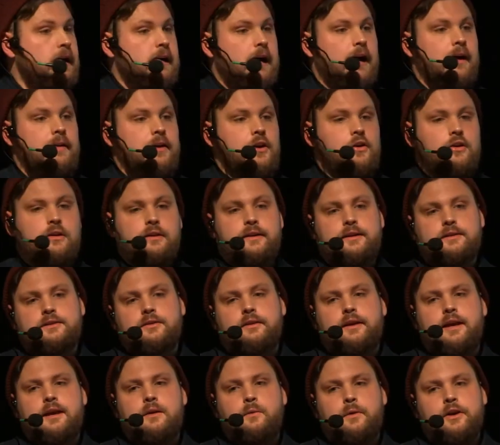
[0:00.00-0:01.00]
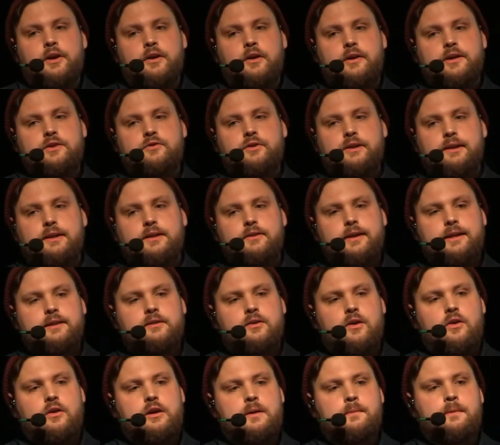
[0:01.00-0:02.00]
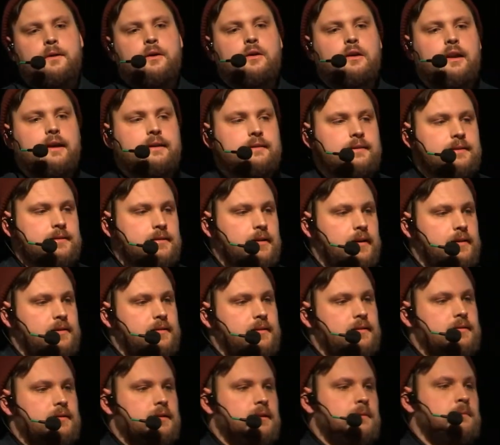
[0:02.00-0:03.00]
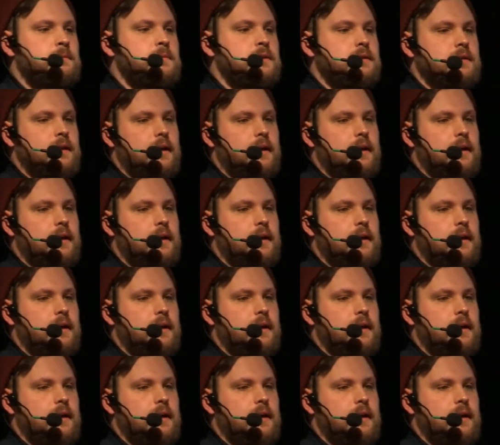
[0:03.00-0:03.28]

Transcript: And earlier today we heard a really great talk about like design systems